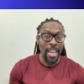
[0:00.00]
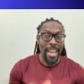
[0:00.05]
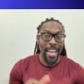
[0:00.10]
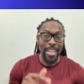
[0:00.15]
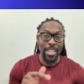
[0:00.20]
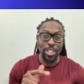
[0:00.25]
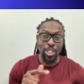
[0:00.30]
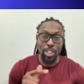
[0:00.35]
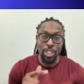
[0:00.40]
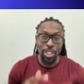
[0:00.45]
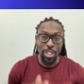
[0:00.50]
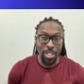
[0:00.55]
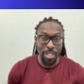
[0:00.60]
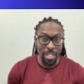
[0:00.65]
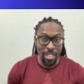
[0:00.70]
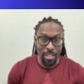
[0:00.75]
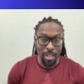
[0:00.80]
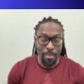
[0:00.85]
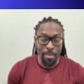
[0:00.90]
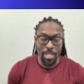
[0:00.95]
and
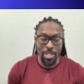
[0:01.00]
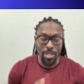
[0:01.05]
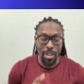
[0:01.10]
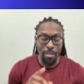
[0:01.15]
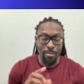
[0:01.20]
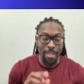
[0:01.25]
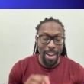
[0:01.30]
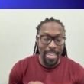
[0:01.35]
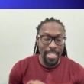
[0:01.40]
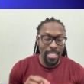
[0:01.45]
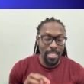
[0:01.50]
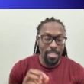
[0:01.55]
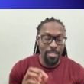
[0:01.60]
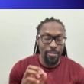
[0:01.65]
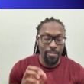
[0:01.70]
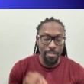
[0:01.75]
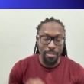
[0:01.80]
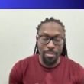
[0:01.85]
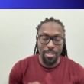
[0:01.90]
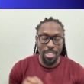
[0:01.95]
sugar. Rice,
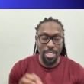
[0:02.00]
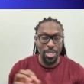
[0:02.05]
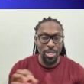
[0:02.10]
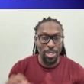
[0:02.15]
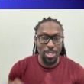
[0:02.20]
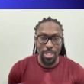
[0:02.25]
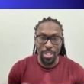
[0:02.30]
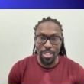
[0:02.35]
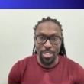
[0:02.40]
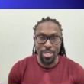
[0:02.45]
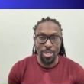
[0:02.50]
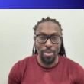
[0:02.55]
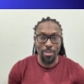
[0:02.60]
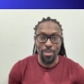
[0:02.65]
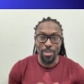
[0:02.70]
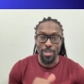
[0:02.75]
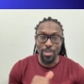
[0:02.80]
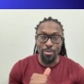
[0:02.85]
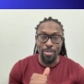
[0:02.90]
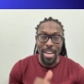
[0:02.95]
fruits, and sugar. So it
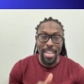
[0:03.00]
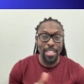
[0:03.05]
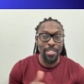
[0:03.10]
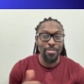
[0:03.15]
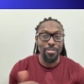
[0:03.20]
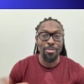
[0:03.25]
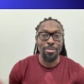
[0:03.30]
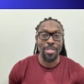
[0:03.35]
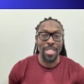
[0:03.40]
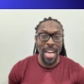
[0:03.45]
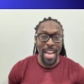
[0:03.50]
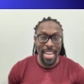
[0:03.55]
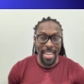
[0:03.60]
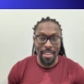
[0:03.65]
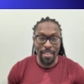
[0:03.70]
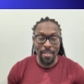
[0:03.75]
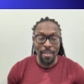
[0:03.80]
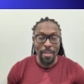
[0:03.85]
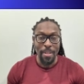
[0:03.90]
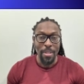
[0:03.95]
was a rice fruit
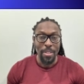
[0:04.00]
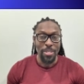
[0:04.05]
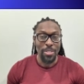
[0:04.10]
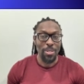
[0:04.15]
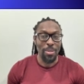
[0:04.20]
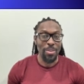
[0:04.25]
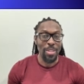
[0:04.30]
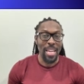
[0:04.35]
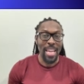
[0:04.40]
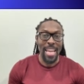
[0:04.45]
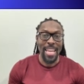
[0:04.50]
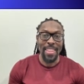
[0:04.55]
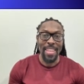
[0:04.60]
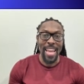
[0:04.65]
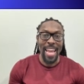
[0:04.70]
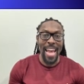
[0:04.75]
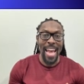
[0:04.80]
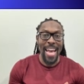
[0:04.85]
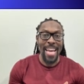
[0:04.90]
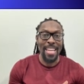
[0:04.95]
diet. So they
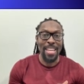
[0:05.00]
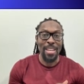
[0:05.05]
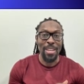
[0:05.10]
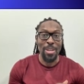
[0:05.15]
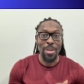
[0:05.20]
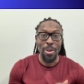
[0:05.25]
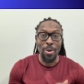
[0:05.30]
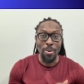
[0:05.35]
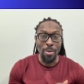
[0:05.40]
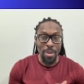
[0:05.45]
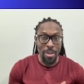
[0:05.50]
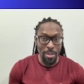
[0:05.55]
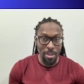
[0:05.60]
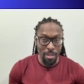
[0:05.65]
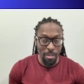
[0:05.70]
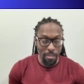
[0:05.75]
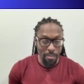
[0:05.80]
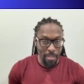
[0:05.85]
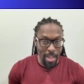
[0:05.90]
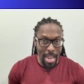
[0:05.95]
had
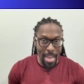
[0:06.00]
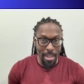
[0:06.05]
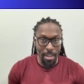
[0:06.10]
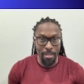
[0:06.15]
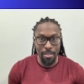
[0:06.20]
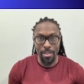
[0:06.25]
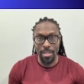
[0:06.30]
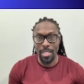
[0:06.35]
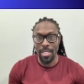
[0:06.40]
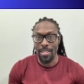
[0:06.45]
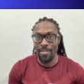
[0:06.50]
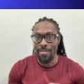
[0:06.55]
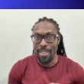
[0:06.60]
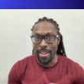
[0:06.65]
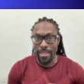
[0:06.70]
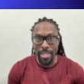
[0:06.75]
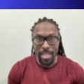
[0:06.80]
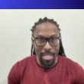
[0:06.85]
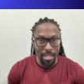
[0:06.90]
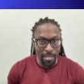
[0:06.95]
no fat or
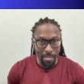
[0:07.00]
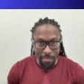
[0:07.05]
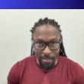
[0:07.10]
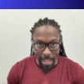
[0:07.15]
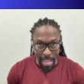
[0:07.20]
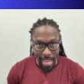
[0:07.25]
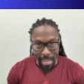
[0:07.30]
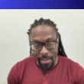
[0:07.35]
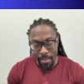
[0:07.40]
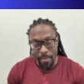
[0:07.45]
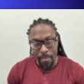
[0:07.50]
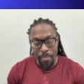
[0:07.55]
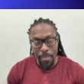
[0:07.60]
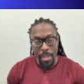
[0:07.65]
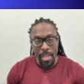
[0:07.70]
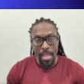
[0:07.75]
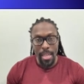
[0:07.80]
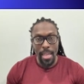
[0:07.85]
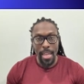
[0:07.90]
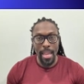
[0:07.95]
very little fat,
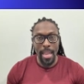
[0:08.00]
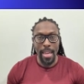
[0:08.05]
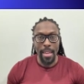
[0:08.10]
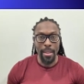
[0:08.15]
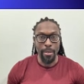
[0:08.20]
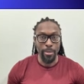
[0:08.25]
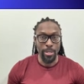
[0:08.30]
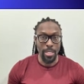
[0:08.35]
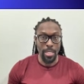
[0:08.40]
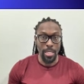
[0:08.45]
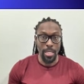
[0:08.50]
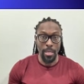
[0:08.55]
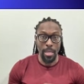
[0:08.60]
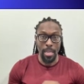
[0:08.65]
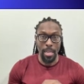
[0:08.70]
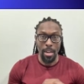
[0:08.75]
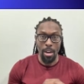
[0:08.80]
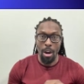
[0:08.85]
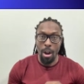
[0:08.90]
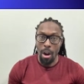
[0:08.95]
and it was a
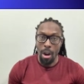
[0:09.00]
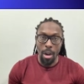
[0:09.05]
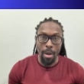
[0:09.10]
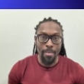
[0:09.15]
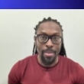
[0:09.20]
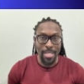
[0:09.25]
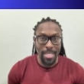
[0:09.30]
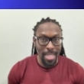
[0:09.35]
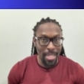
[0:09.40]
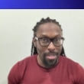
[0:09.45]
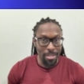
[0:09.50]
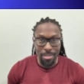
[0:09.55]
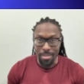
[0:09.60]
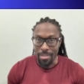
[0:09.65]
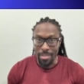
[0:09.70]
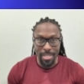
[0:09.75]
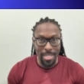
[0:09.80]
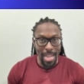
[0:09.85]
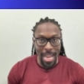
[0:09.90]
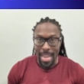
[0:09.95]

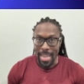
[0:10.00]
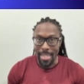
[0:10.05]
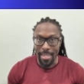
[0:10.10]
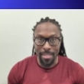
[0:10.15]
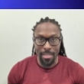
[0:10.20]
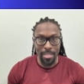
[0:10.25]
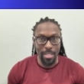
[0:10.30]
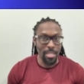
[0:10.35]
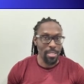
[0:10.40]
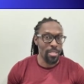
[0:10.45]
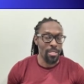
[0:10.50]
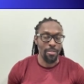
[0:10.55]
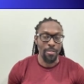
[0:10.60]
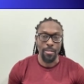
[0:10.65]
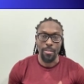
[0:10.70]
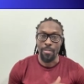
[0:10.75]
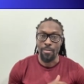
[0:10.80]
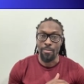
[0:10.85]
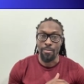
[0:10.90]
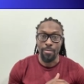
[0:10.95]
carb-centered diet. Just
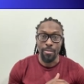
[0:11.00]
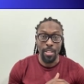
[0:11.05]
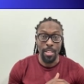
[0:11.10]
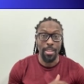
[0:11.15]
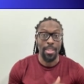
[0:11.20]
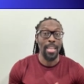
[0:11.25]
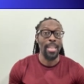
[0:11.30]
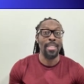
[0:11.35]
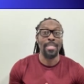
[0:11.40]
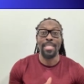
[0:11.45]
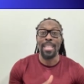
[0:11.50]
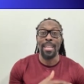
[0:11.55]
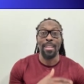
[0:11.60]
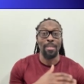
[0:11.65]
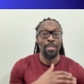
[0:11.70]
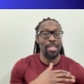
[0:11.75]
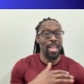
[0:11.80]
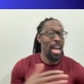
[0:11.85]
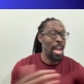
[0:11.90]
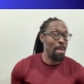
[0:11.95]
the things
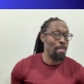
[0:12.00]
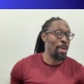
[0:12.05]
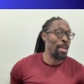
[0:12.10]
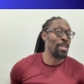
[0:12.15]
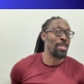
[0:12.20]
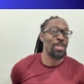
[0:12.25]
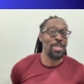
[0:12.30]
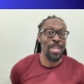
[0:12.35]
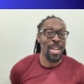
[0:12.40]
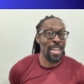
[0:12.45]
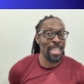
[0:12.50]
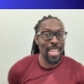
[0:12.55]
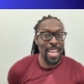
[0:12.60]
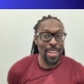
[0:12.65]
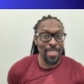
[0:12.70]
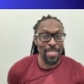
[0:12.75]
that diabetics are not